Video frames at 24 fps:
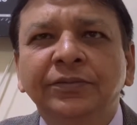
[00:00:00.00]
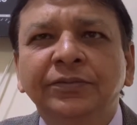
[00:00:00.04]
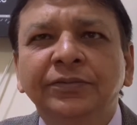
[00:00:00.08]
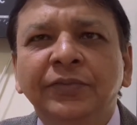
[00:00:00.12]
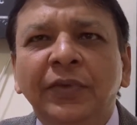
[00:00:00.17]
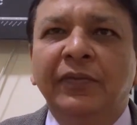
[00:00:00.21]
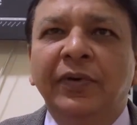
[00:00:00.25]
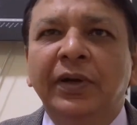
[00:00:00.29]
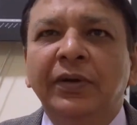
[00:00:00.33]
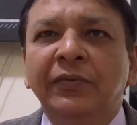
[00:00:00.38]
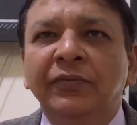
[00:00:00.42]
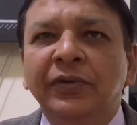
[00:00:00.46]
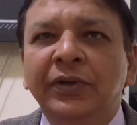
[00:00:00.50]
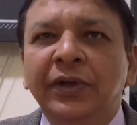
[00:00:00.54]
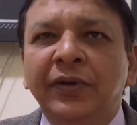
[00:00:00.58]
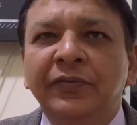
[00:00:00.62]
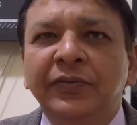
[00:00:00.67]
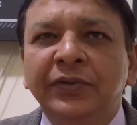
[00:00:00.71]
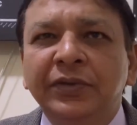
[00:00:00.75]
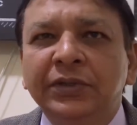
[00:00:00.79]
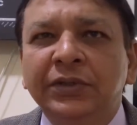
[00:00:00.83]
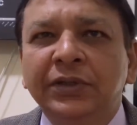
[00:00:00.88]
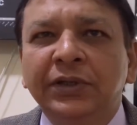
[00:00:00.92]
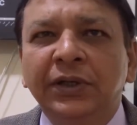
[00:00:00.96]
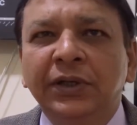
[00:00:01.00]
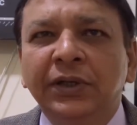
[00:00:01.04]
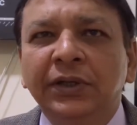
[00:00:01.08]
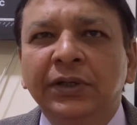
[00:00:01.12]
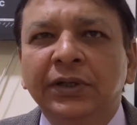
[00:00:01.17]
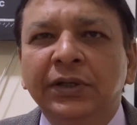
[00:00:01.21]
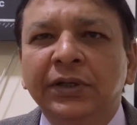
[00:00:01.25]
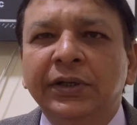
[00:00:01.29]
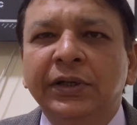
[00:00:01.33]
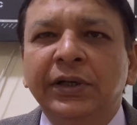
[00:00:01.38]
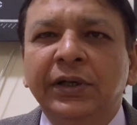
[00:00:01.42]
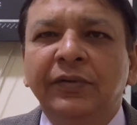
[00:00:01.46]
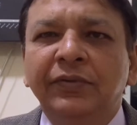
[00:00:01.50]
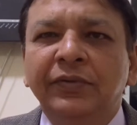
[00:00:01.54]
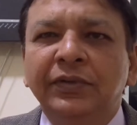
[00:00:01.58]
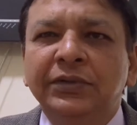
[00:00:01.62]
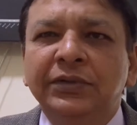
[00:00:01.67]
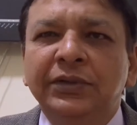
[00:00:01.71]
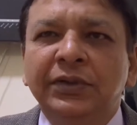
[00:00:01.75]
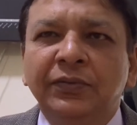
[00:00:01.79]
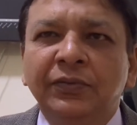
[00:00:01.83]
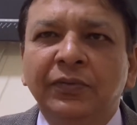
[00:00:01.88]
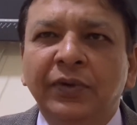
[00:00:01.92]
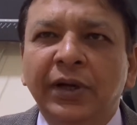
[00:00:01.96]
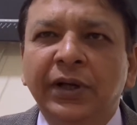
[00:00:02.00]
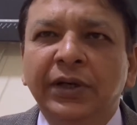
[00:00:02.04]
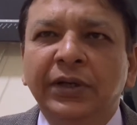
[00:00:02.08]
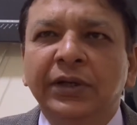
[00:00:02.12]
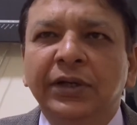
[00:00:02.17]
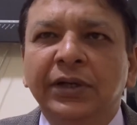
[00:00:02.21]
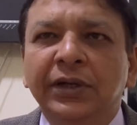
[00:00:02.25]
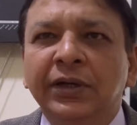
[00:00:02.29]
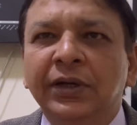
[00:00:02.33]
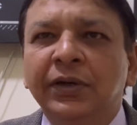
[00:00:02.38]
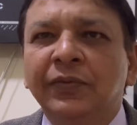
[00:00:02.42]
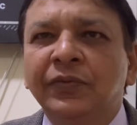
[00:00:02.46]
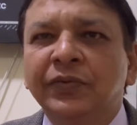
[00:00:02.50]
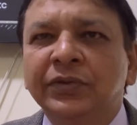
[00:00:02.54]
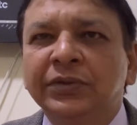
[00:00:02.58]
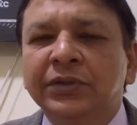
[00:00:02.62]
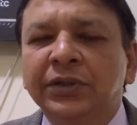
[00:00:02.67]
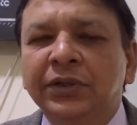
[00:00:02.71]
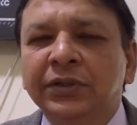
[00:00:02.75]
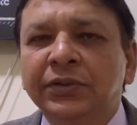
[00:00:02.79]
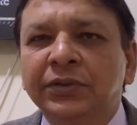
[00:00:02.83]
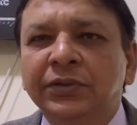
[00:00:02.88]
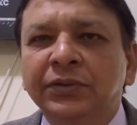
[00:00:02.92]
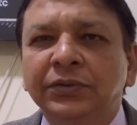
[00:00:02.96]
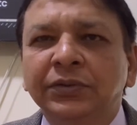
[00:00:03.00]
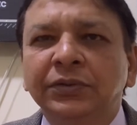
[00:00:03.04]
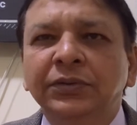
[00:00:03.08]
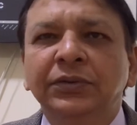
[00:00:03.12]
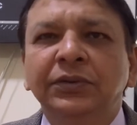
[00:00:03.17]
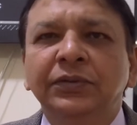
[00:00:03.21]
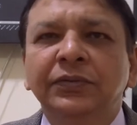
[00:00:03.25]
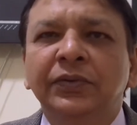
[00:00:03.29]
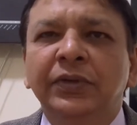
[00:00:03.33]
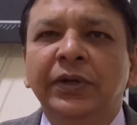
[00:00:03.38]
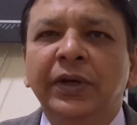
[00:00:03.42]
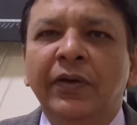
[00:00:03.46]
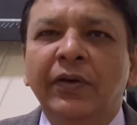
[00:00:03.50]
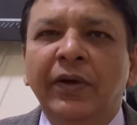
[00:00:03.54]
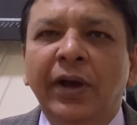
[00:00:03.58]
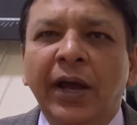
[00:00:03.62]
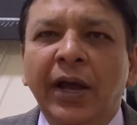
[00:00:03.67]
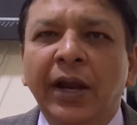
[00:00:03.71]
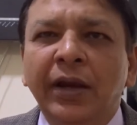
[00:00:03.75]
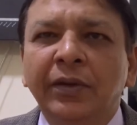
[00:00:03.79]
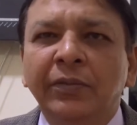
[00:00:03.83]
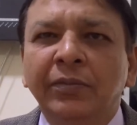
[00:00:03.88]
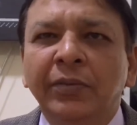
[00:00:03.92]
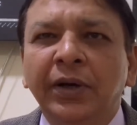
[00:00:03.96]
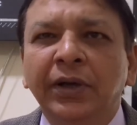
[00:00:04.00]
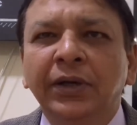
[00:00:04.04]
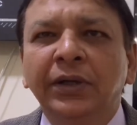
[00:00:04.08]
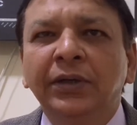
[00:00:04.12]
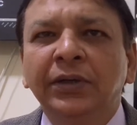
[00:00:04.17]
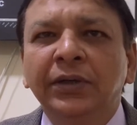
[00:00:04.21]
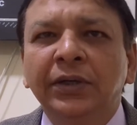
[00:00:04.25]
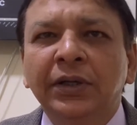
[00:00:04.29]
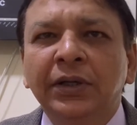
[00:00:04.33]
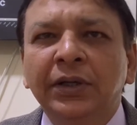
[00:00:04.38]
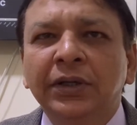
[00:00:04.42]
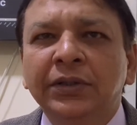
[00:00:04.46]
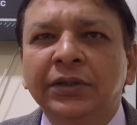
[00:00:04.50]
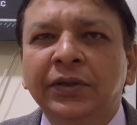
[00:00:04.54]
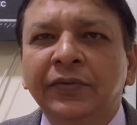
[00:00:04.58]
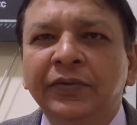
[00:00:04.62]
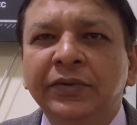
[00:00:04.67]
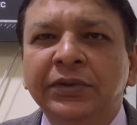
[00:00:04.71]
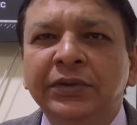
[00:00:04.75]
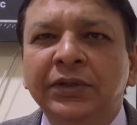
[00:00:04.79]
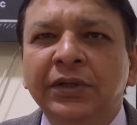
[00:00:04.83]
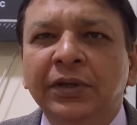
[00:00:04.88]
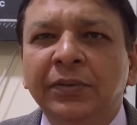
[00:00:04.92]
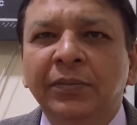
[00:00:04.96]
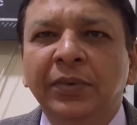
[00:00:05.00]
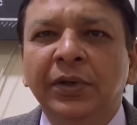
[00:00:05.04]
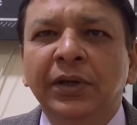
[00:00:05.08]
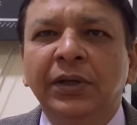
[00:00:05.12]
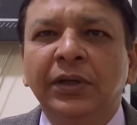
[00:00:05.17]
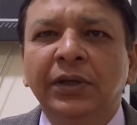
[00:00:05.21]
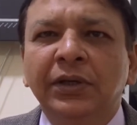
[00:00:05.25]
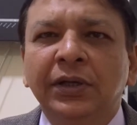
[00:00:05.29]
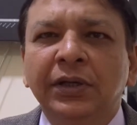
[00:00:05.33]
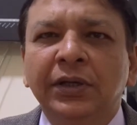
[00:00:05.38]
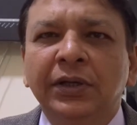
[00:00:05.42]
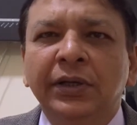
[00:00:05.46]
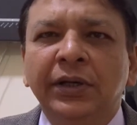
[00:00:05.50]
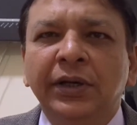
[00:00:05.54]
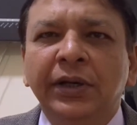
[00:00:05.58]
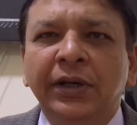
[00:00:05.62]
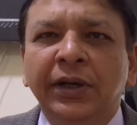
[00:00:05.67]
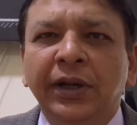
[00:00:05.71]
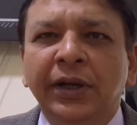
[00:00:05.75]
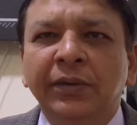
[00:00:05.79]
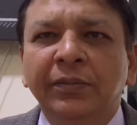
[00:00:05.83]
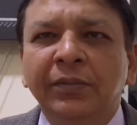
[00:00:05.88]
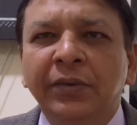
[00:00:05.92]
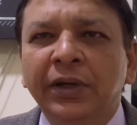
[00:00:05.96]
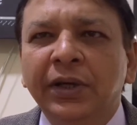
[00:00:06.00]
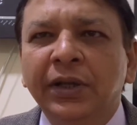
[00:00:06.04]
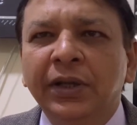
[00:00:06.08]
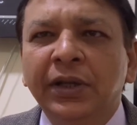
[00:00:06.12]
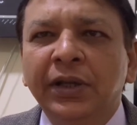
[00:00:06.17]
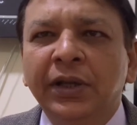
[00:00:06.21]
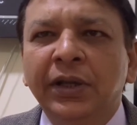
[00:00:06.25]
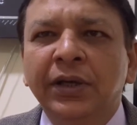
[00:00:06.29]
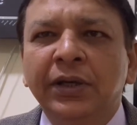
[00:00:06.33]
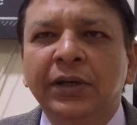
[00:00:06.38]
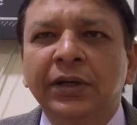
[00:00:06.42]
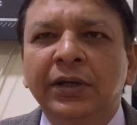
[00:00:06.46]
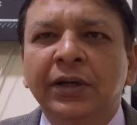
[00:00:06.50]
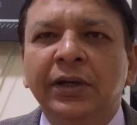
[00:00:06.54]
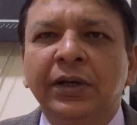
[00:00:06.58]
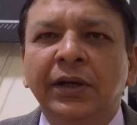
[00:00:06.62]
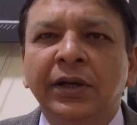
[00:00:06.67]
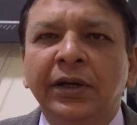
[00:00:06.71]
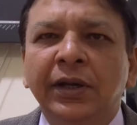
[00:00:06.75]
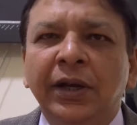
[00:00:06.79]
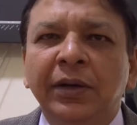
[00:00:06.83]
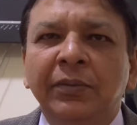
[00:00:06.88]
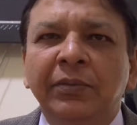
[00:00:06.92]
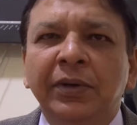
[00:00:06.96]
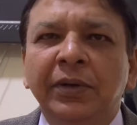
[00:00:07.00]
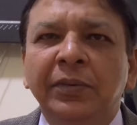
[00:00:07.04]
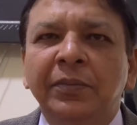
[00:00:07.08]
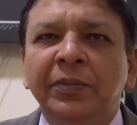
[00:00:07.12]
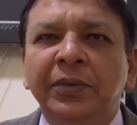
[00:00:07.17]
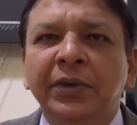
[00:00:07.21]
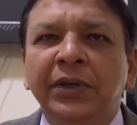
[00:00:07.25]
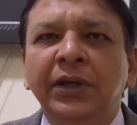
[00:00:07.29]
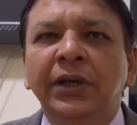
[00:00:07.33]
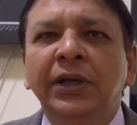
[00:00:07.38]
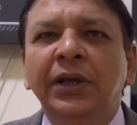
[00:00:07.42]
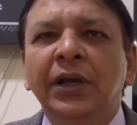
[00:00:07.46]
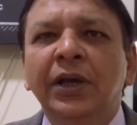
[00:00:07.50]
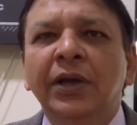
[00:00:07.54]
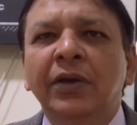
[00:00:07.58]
One, we have visitor, concrete visitor 1, concrete visitor 2. We have element, the visitable, concrete element A, concrete element B.